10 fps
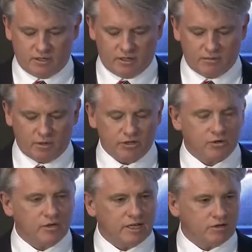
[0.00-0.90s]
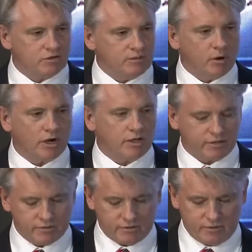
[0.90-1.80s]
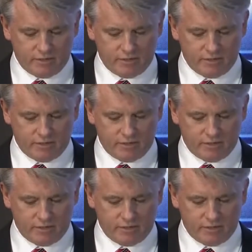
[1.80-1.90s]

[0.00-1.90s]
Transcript: on the green energy markets